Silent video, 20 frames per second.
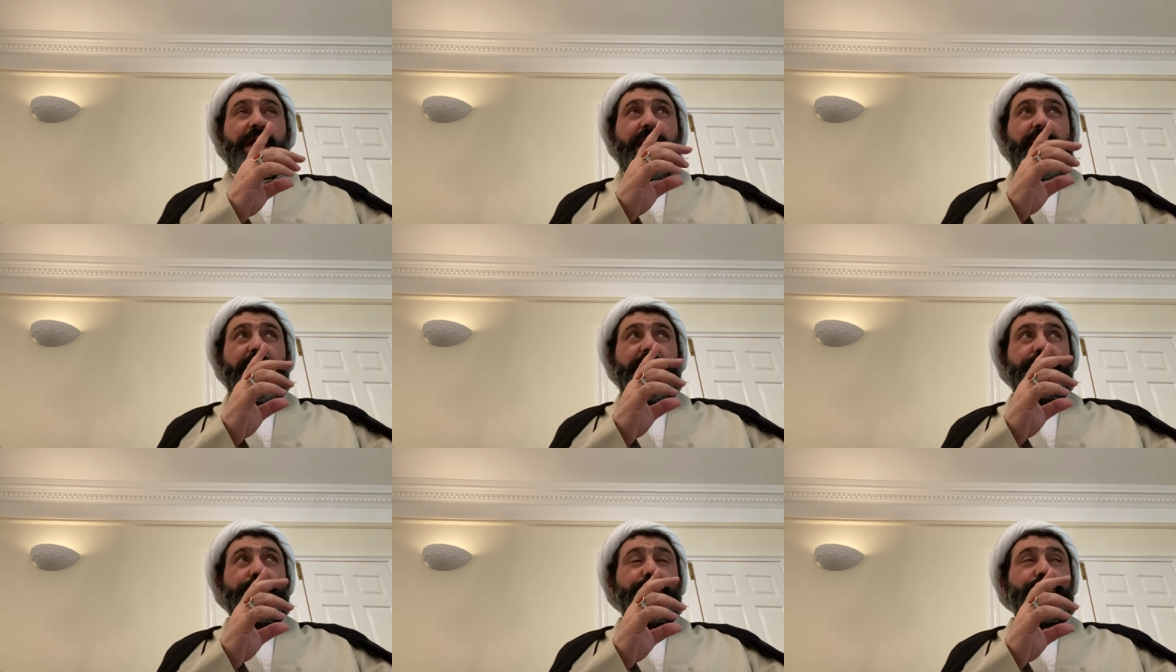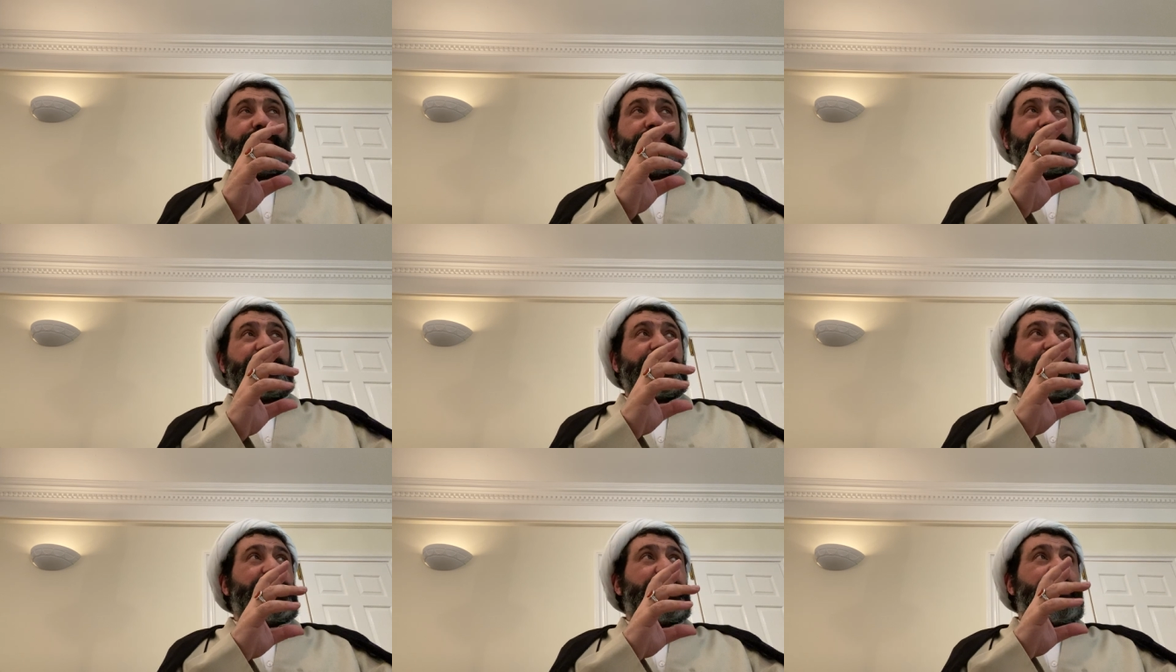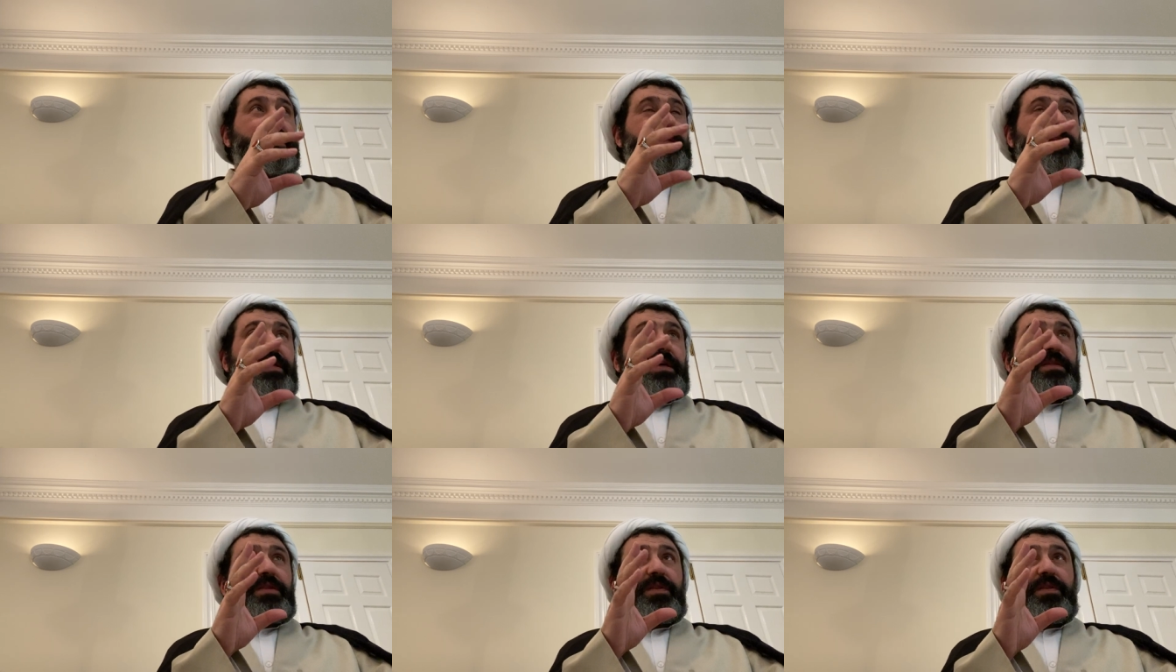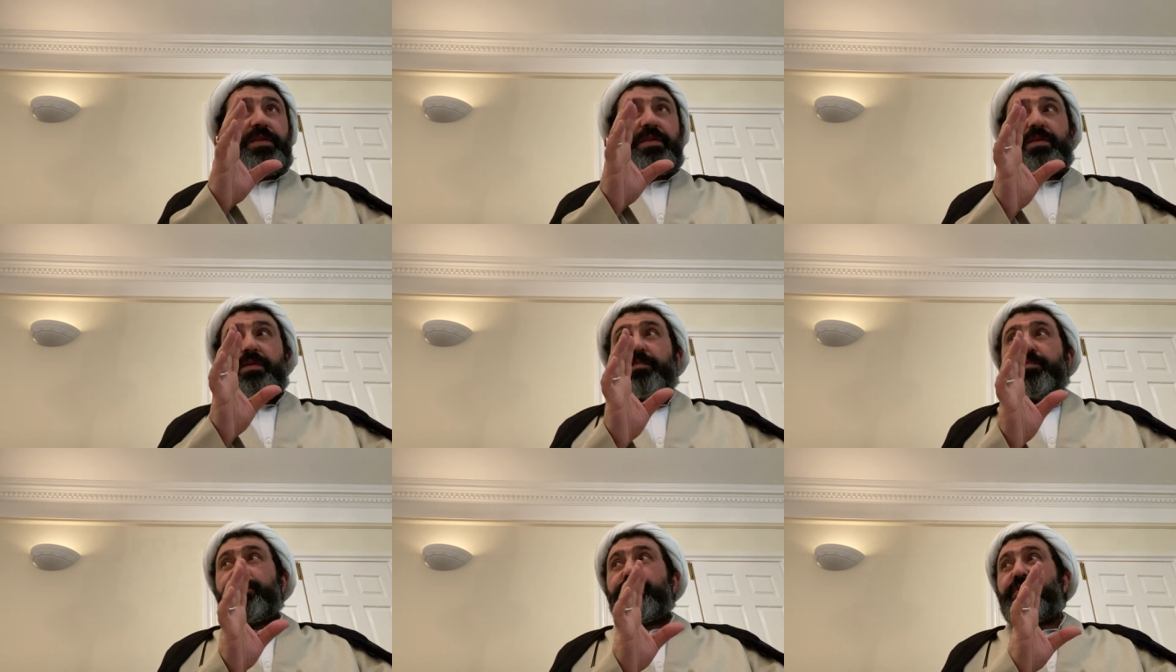and you see that
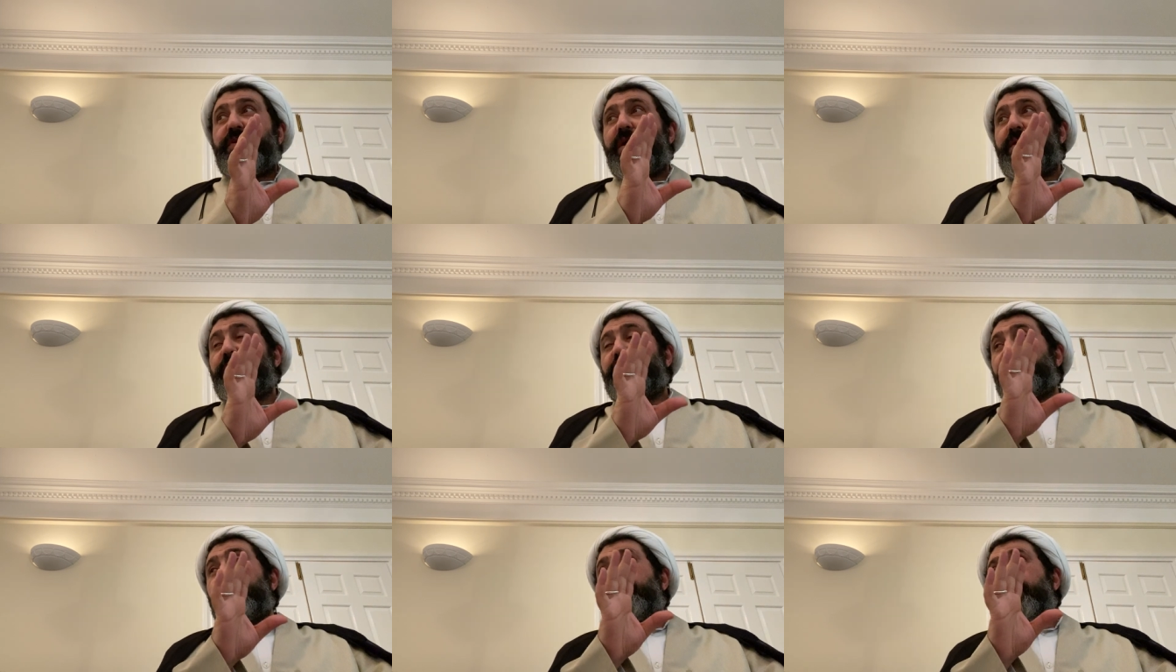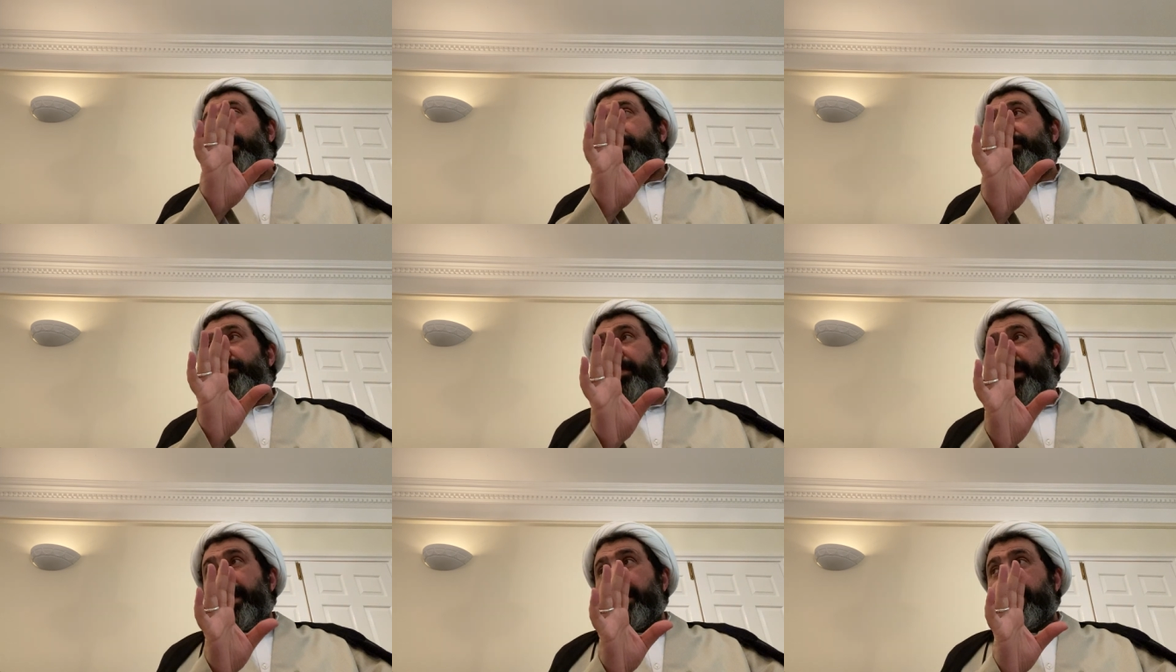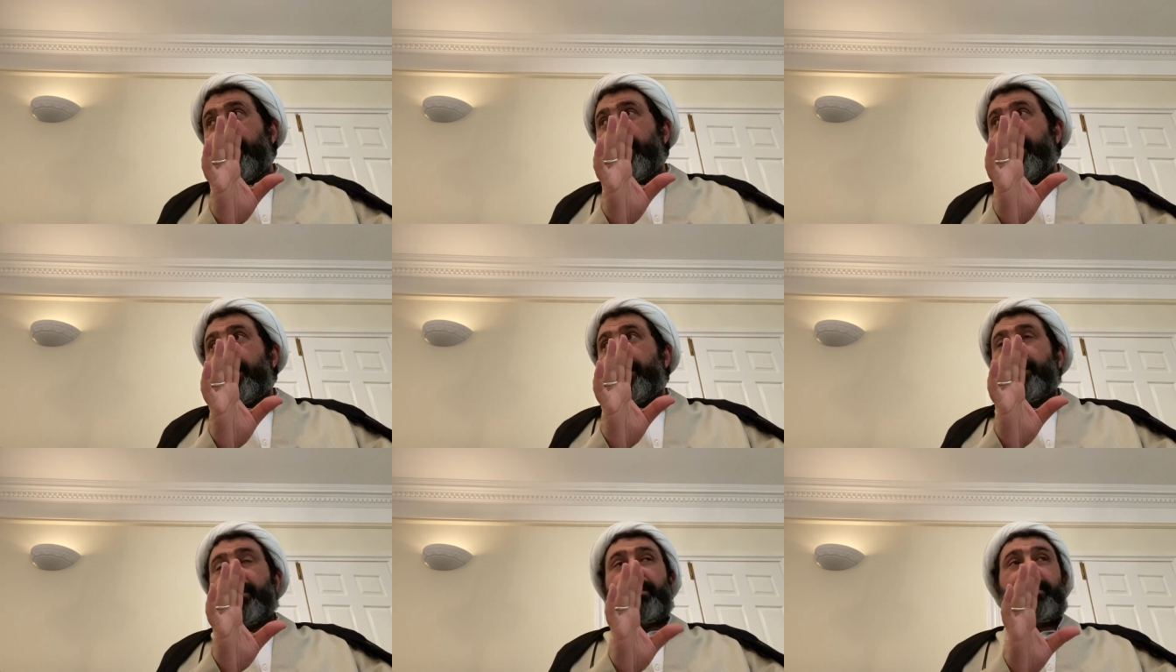problems are many